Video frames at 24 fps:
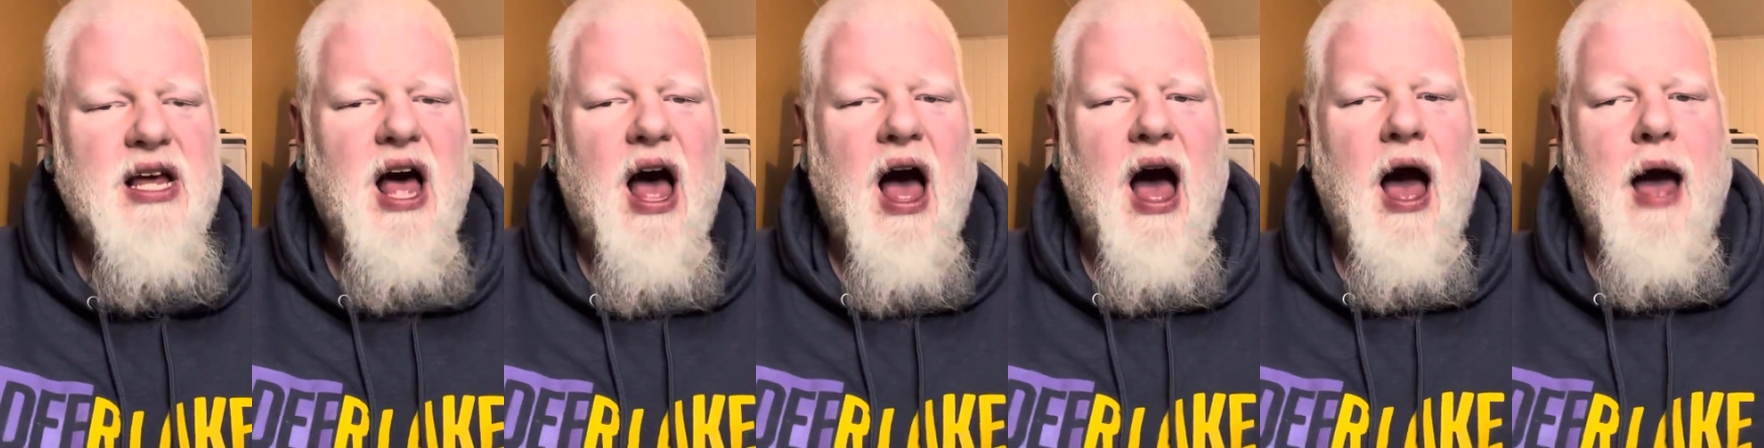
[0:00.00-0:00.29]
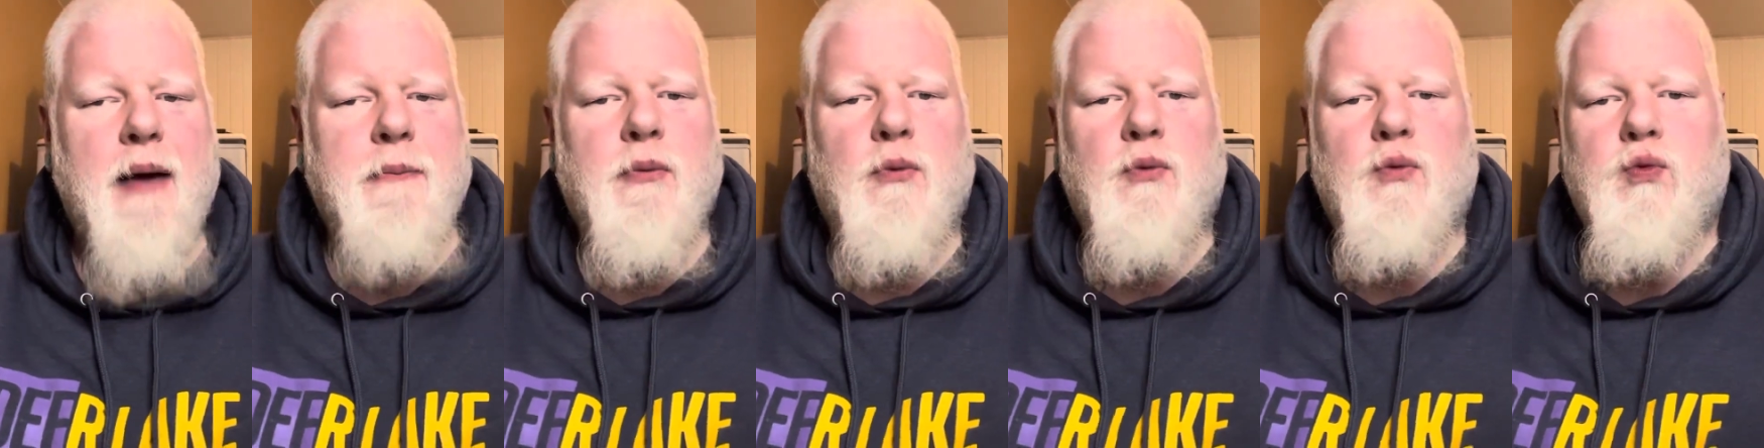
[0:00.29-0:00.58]

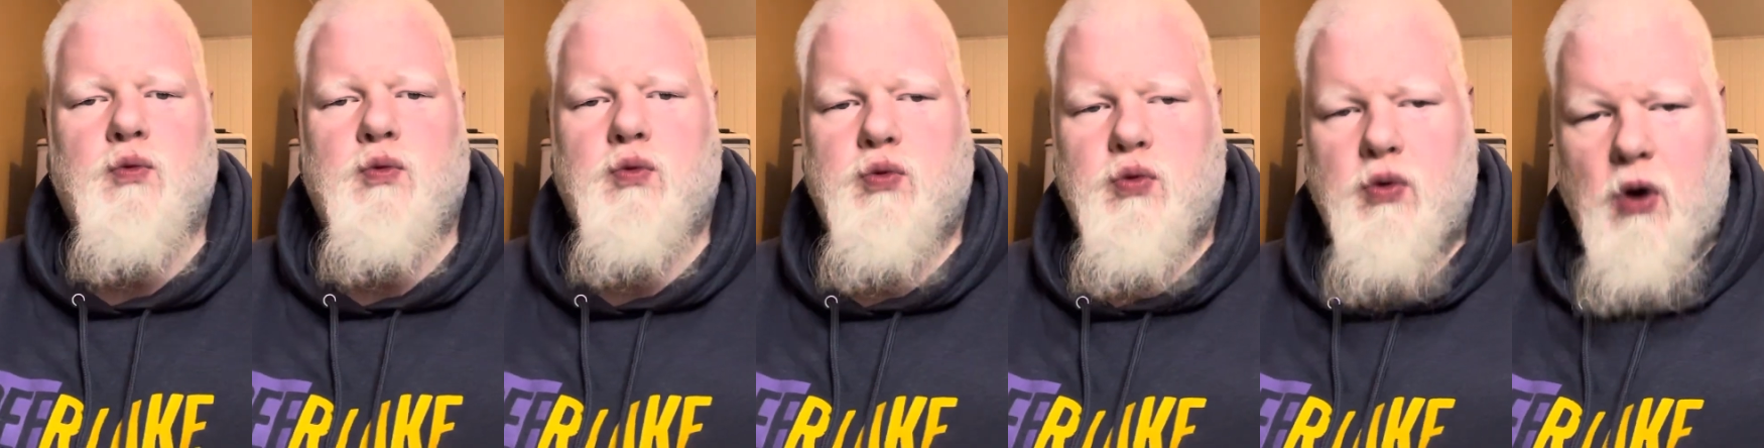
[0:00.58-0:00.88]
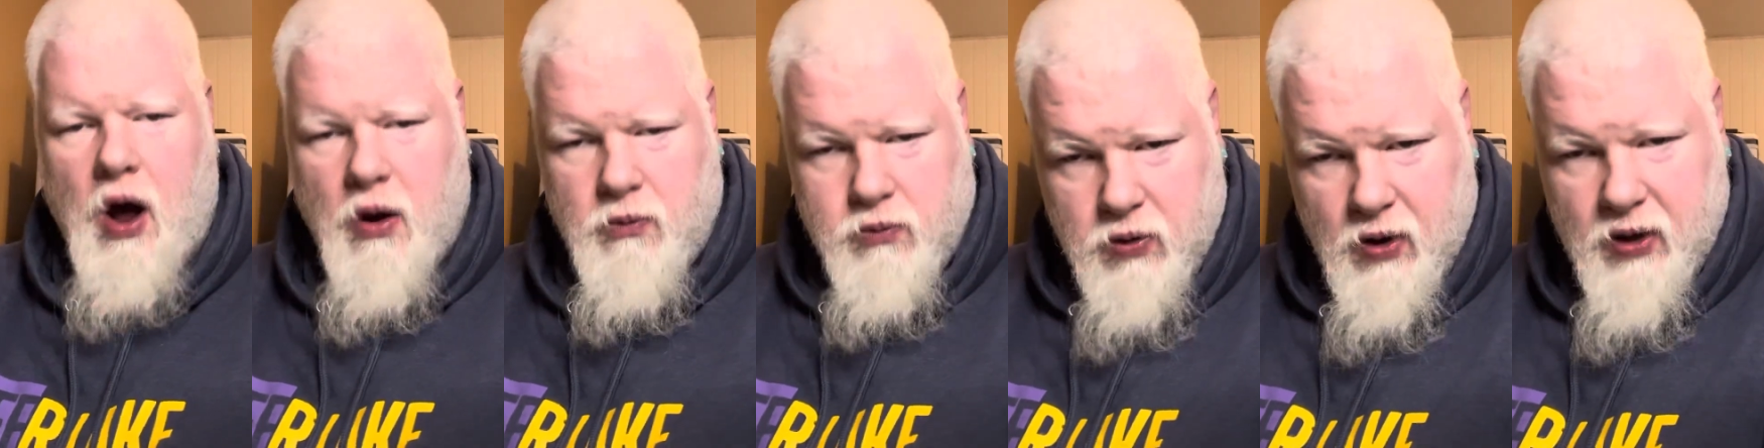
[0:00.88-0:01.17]
I'm
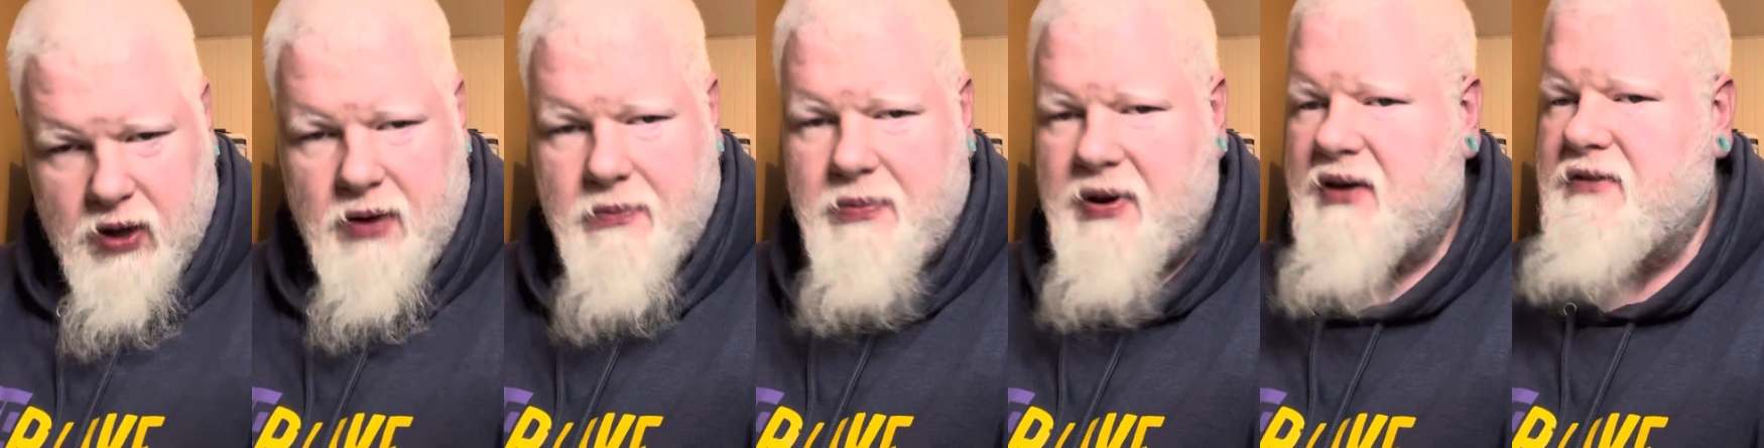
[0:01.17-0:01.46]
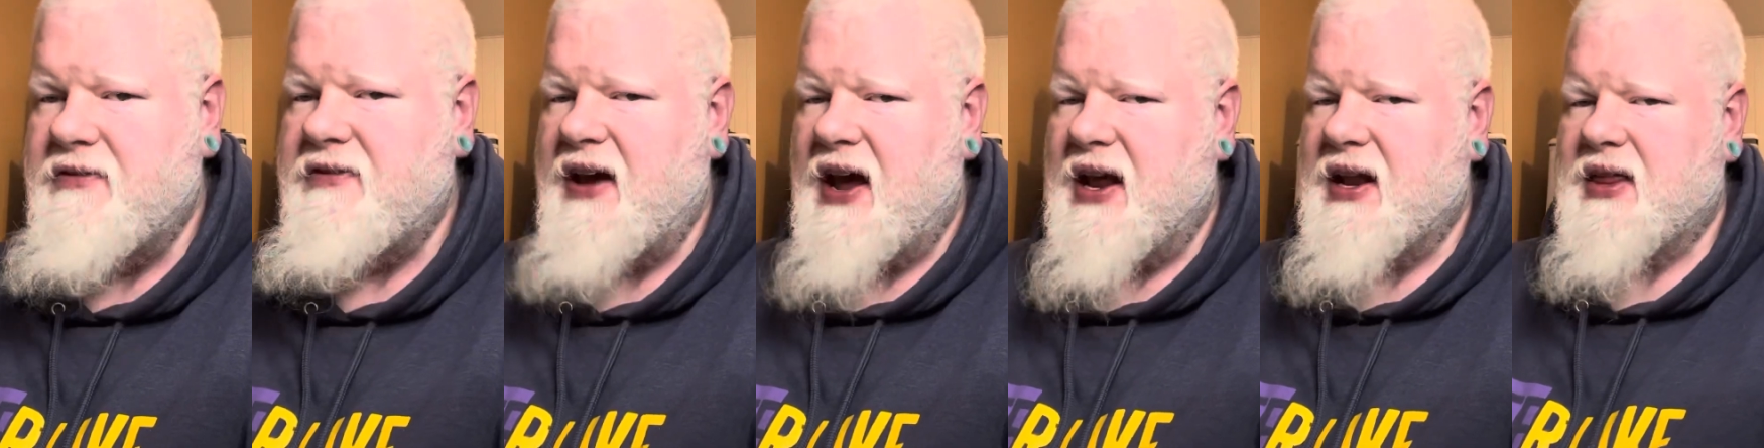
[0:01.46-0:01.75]
a really big
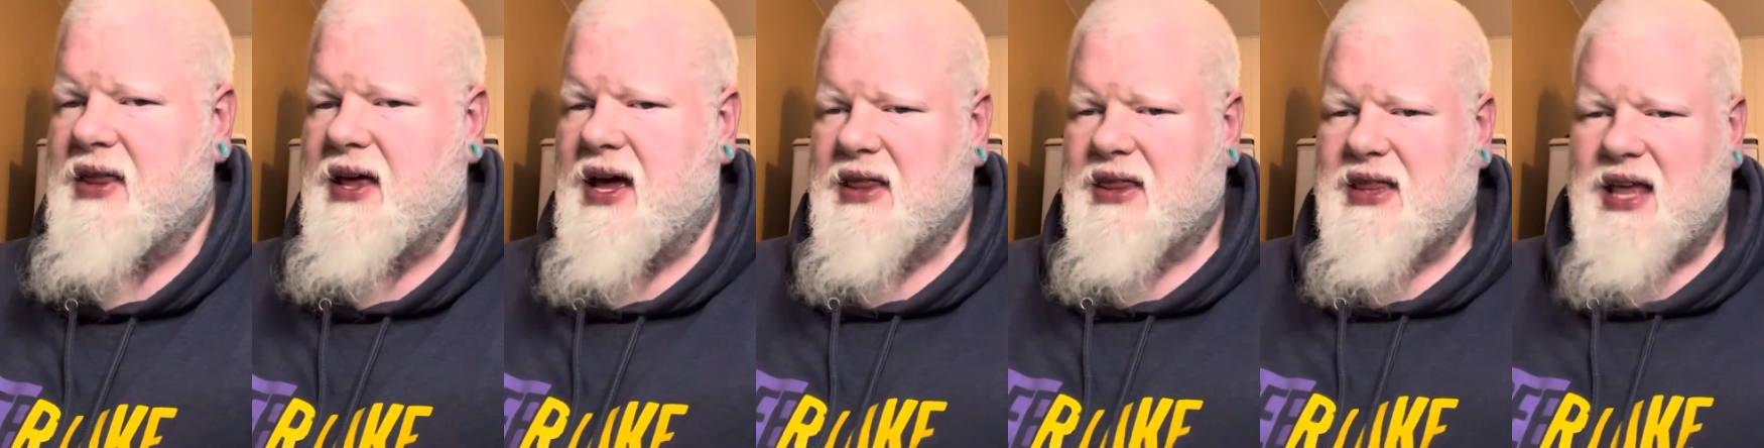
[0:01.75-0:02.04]
fan of that.